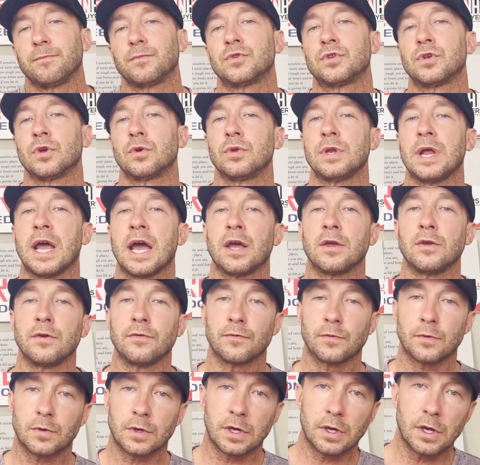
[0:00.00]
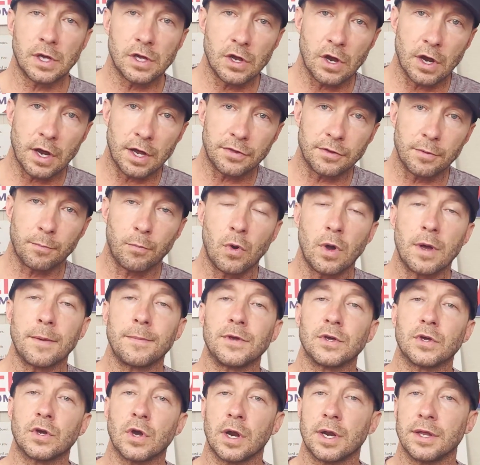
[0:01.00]
So now you're at the point
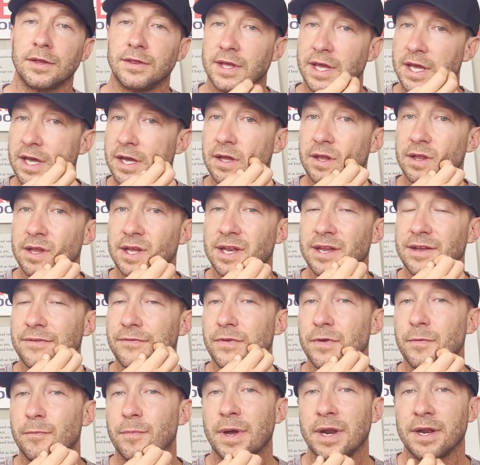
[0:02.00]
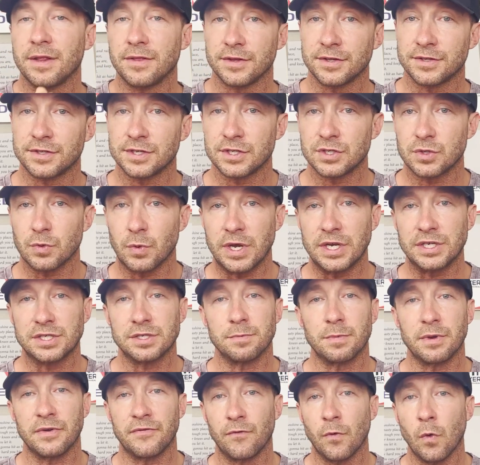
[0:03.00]
you got a deal, and if you've been in this situation
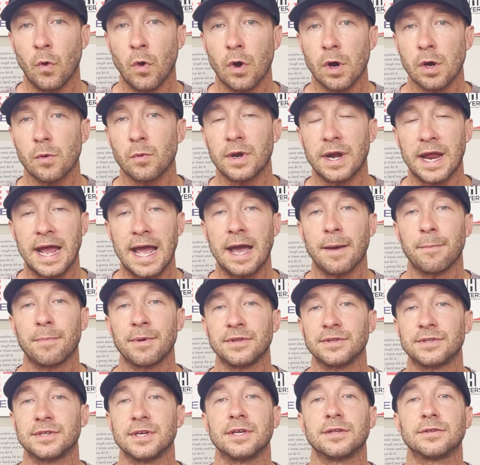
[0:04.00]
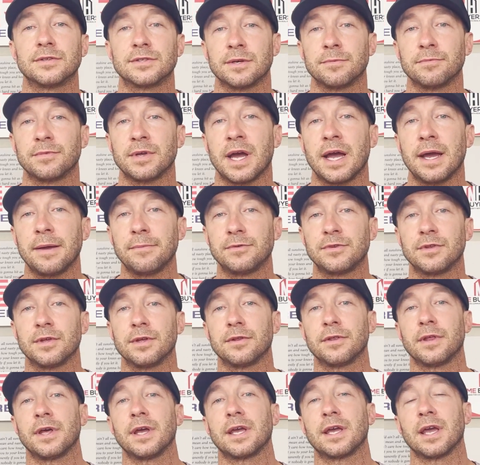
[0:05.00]
before, what happens is sometimes they're
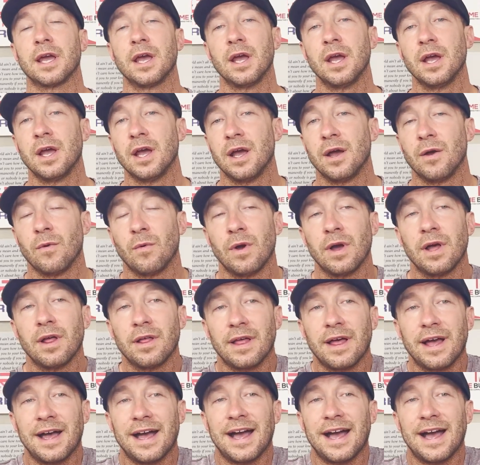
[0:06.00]
like, well,